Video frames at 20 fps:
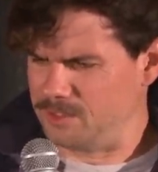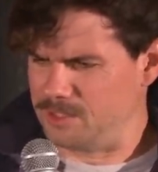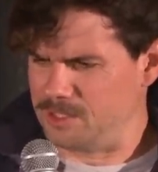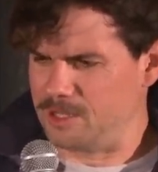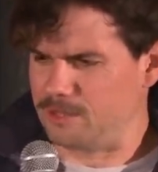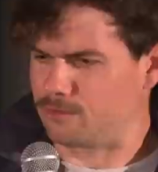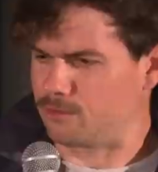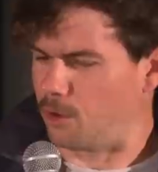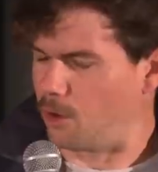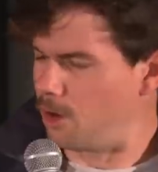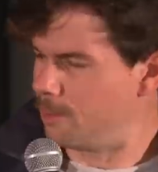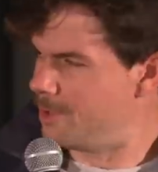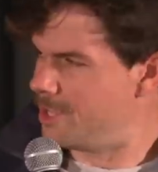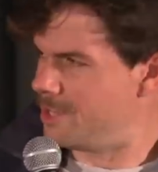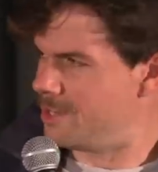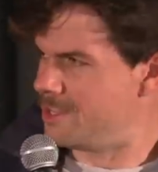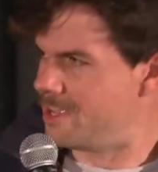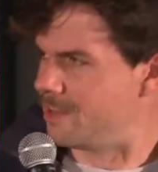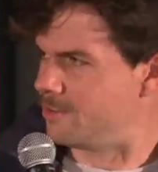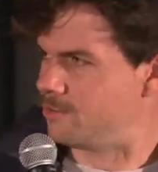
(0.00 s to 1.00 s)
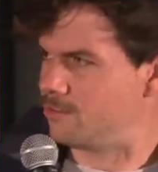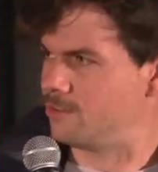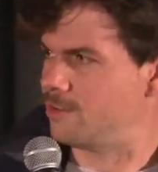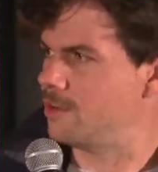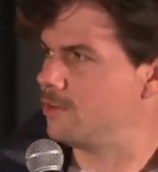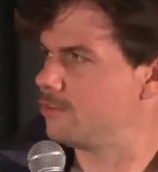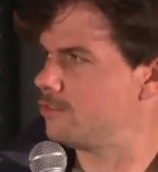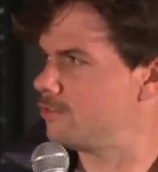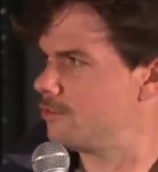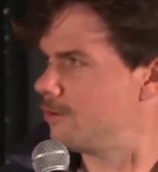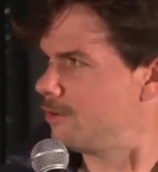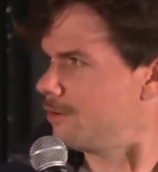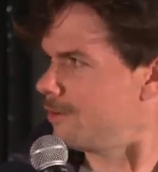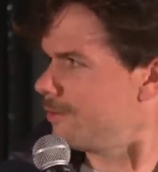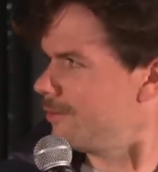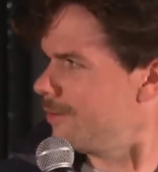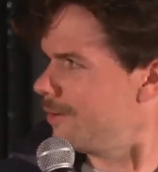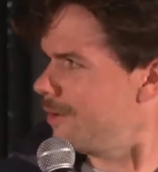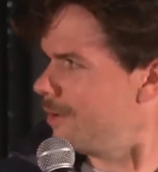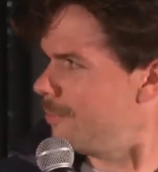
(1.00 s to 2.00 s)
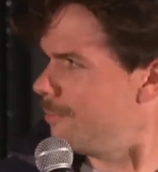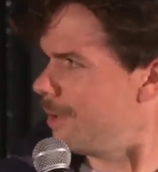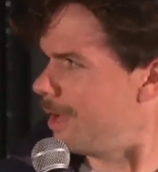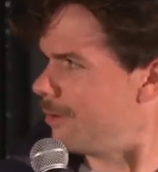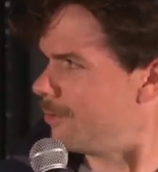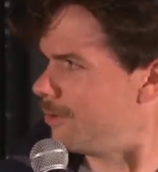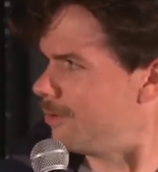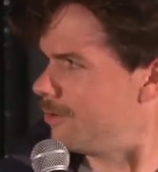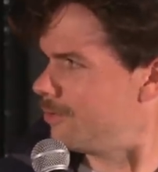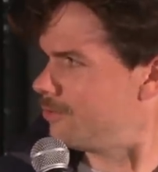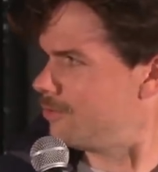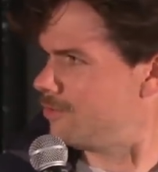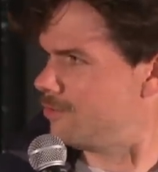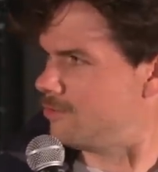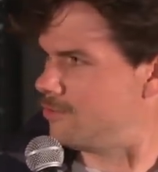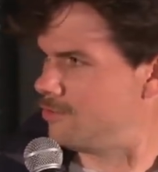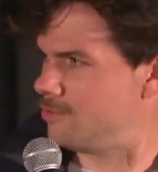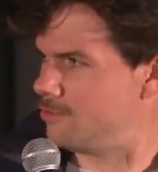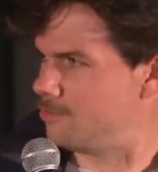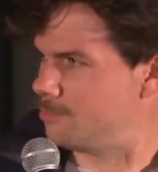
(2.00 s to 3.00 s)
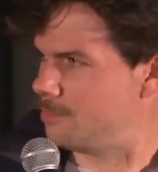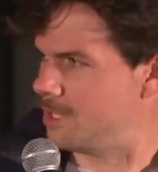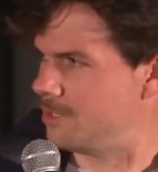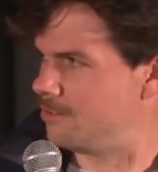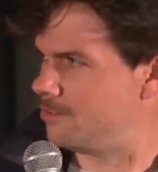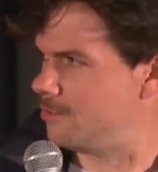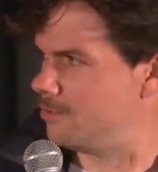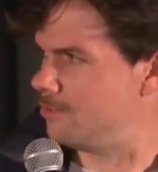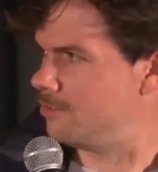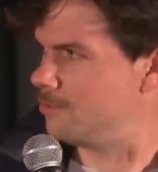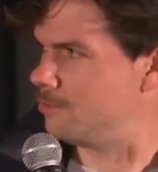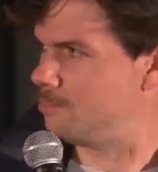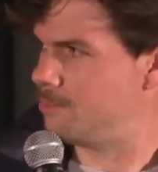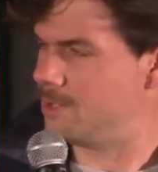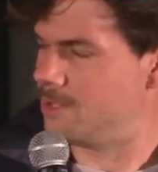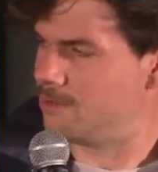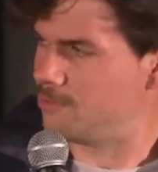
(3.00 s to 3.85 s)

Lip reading: disarming yet sinister about her. She's meant to just be...